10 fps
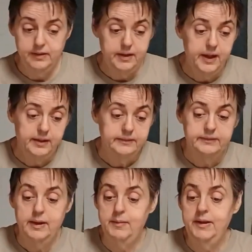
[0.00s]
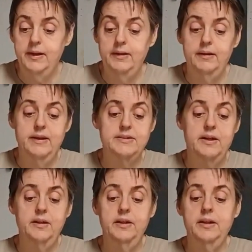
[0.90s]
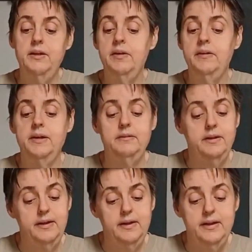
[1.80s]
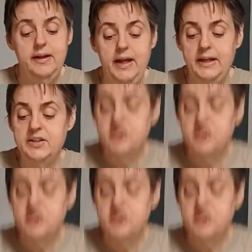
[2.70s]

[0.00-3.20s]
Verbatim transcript: Yeah, I mean, that's all you need. And I had to